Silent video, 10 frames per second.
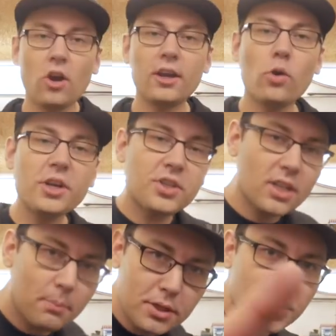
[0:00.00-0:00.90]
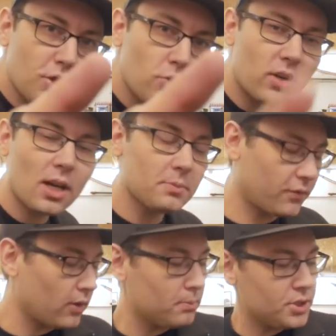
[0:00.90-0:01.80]
All right, question number two comes
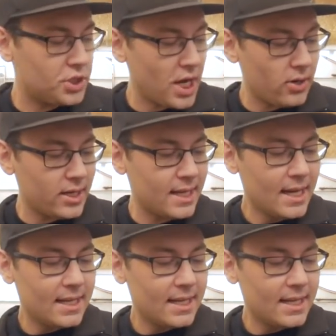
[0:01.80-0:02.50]
from Jerry.